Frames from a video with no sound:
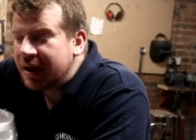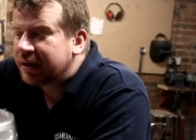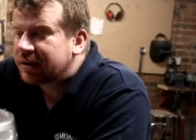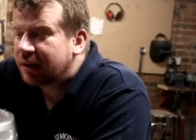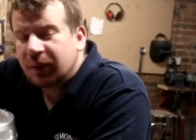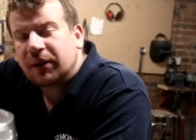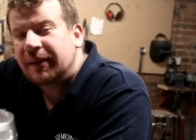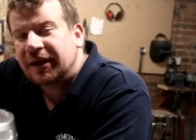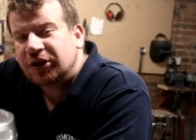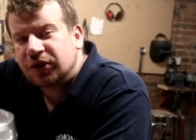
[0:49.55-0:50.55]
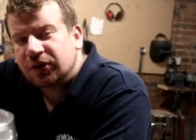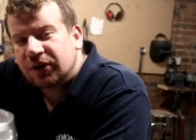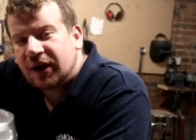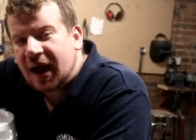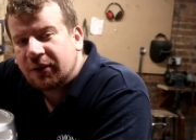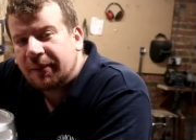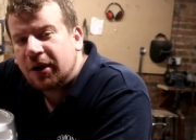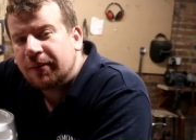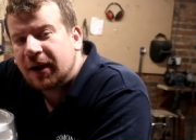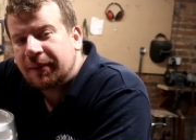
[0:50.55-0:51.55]
so we want to make sure that our
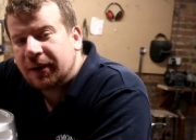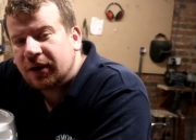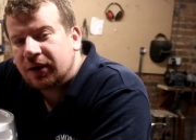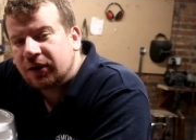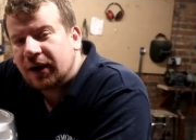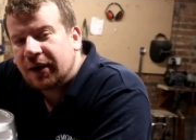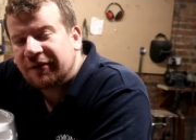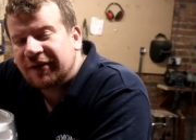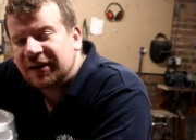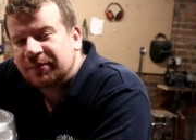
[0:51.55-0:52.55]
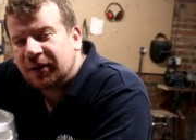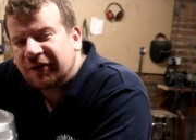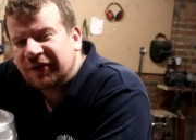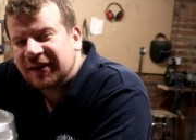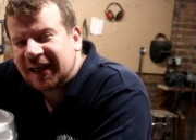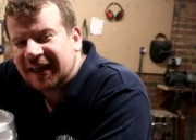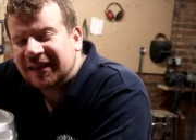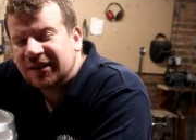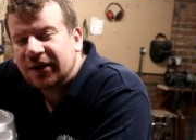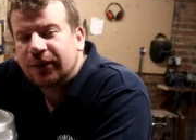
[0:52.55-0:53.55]
mobile bar or our events bar fits
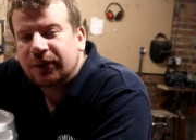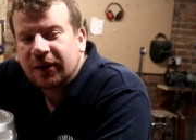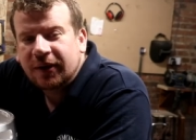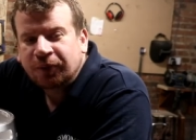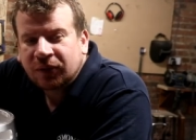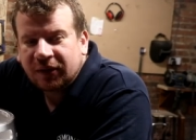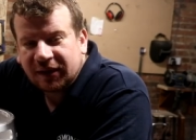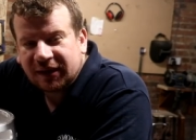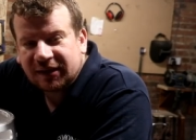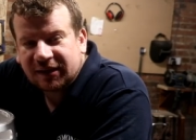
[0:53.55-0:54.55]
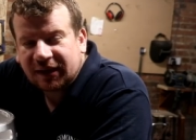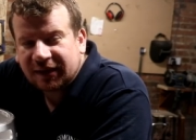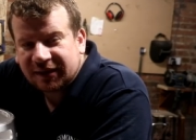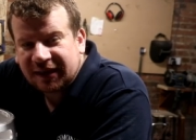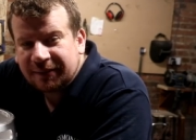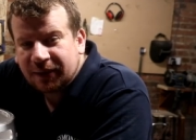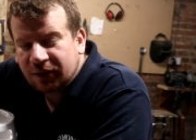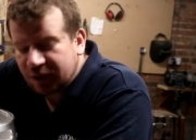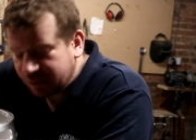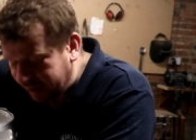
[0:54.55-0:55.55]
into this gazebo
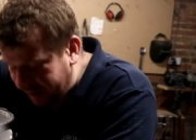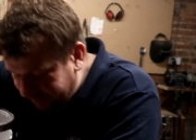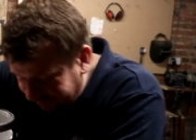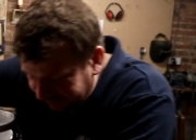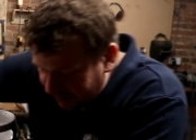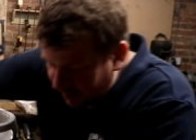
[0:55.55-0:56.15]
that we have